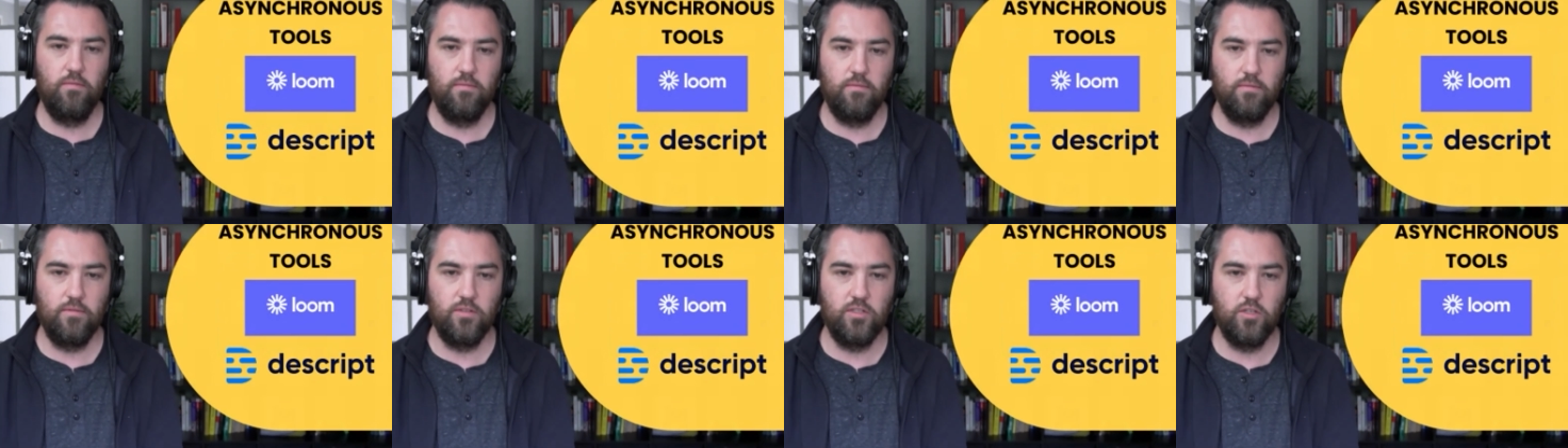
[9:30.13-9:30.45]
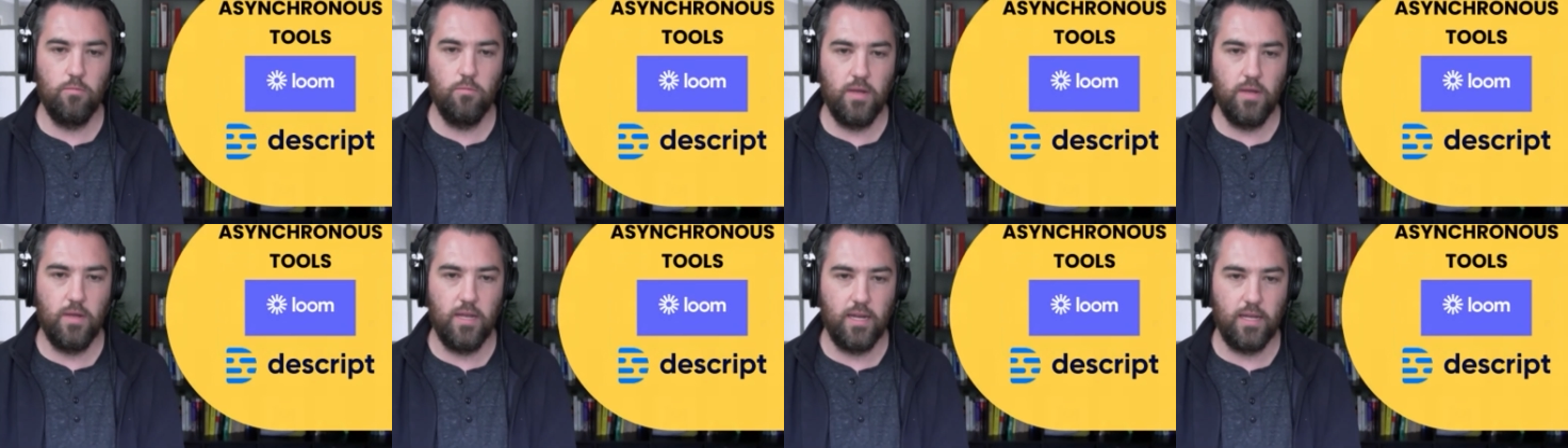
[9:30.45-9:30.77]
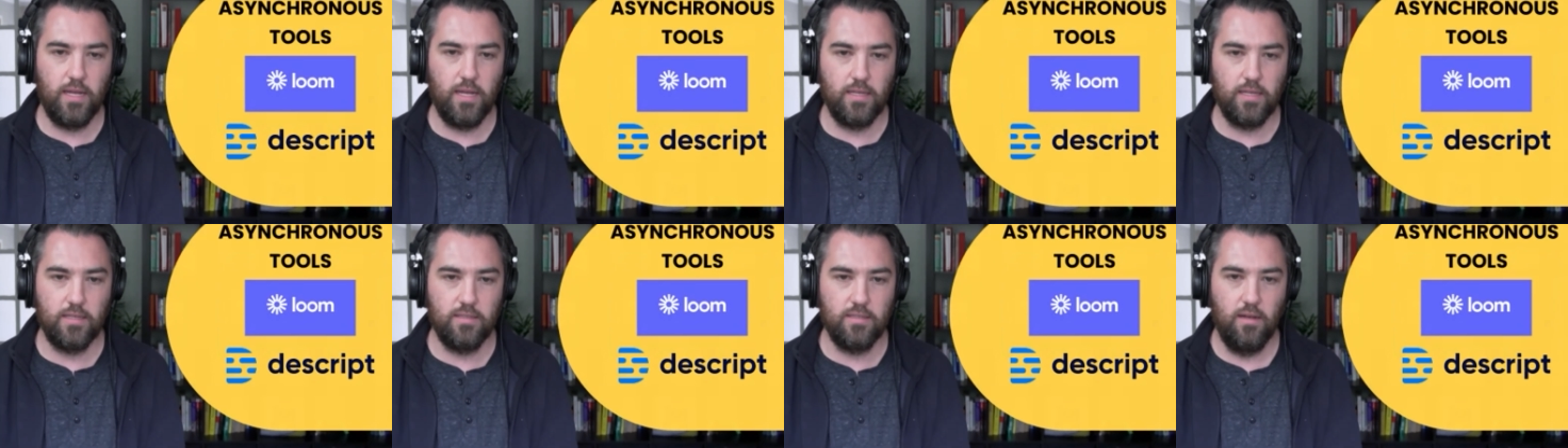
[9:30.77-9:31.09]
Zoom
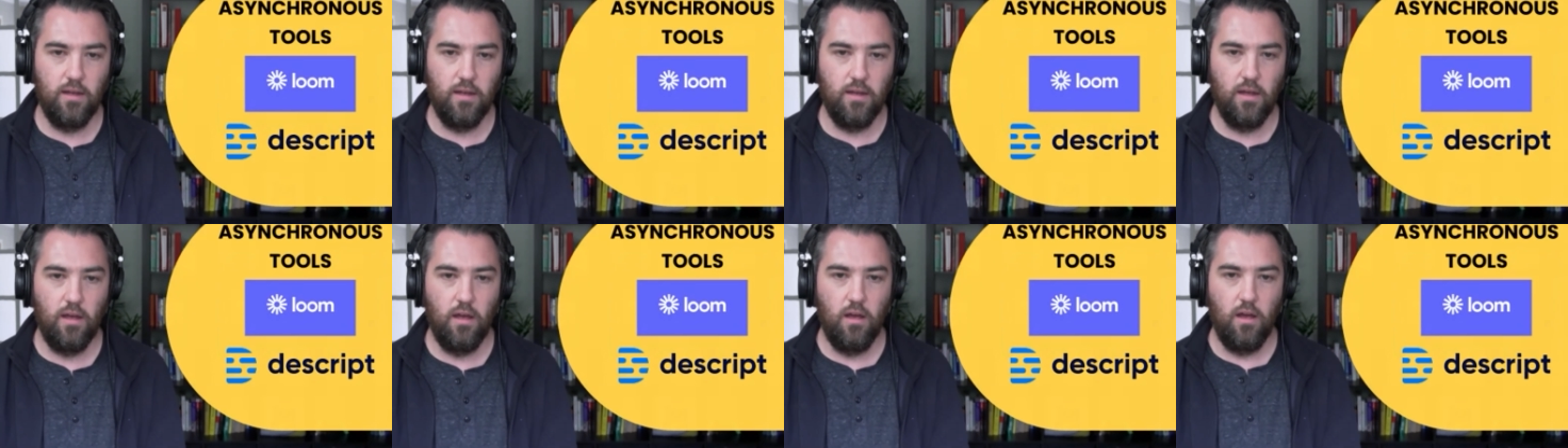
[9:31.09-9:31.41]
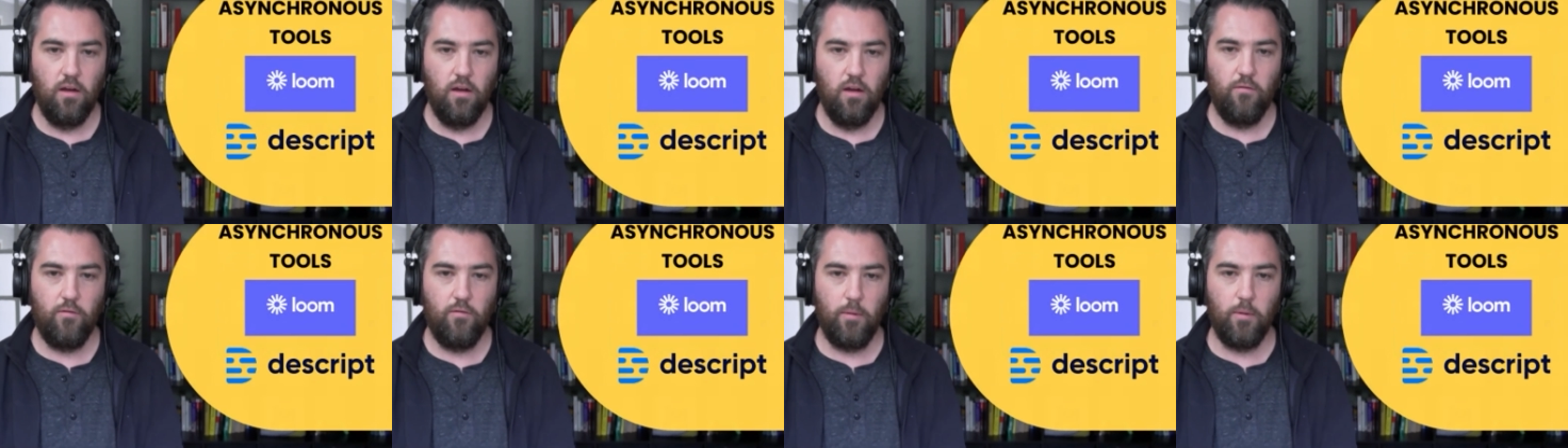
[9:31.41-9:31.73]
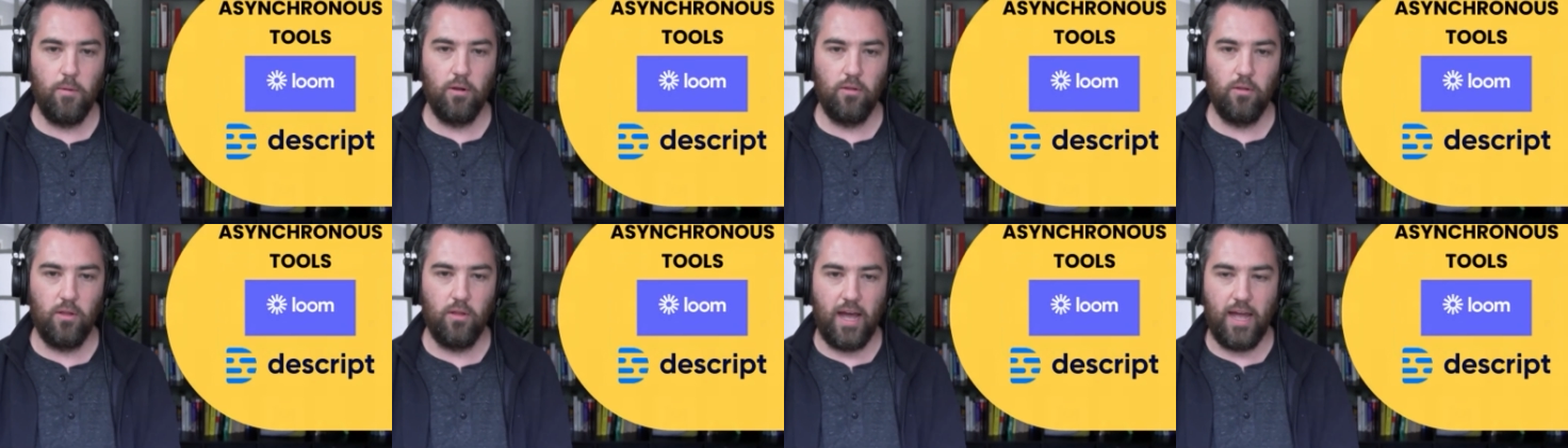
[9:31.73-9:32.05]
meetings from our
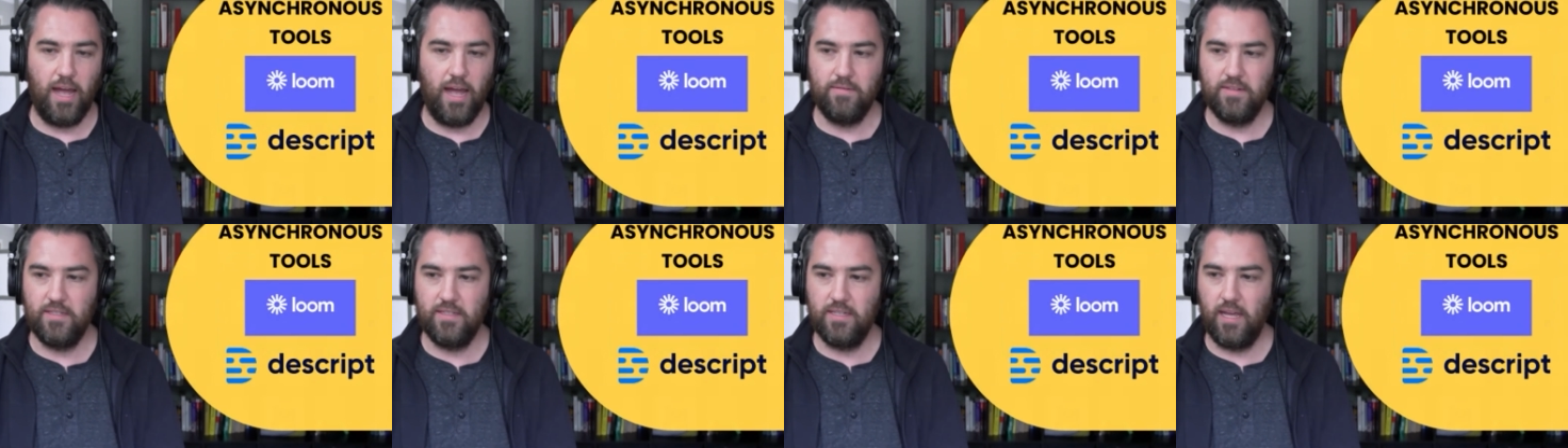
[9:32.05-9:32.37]
lives.